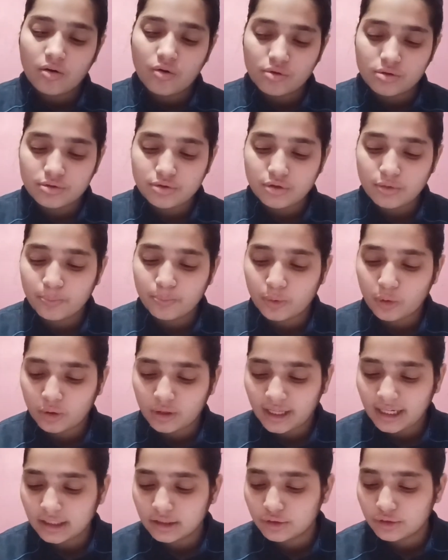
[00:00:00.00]
also
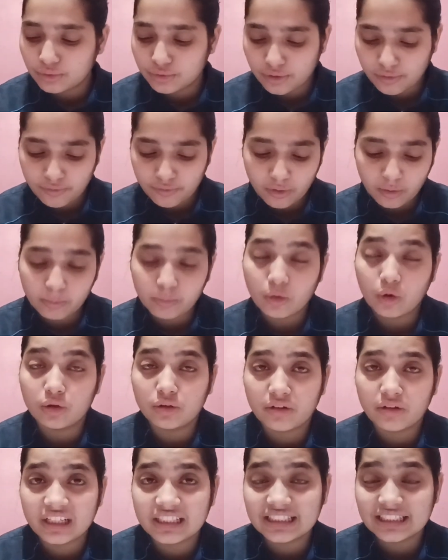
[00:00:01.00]
protect user from
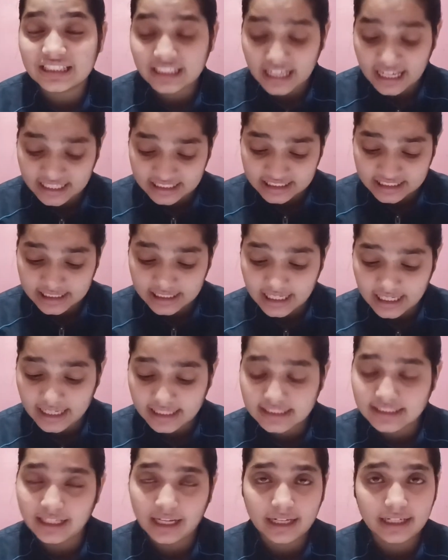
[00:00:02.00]
contrasting
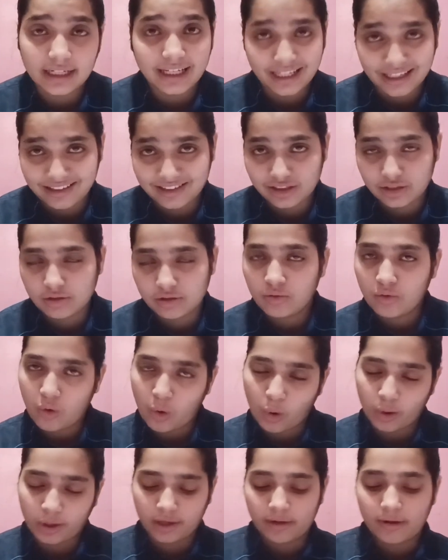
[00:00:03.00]
STIs and AIDS.
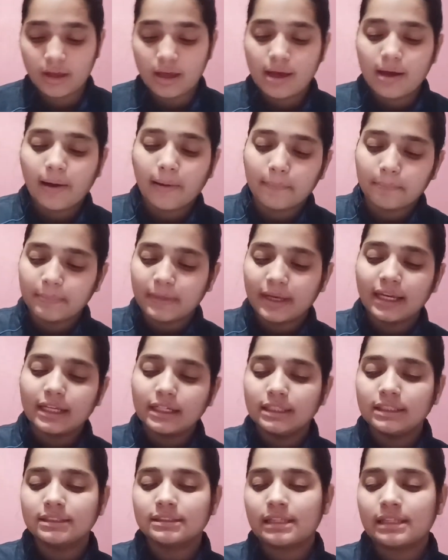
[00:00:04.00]
Okay,
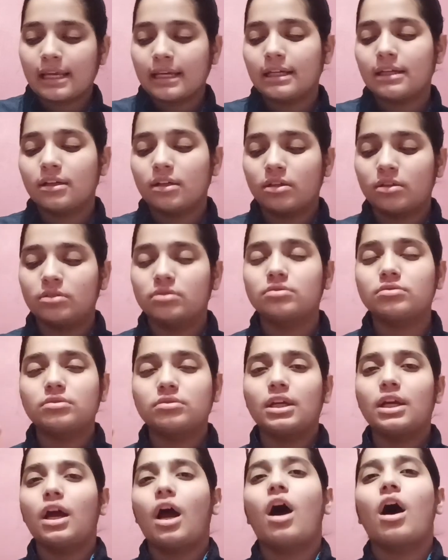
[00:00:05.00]
main is like
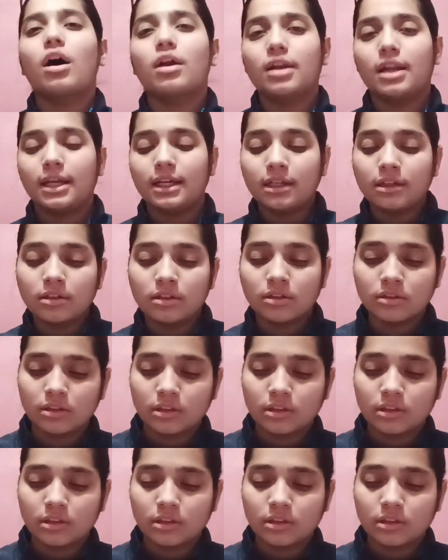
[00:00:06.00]
they are like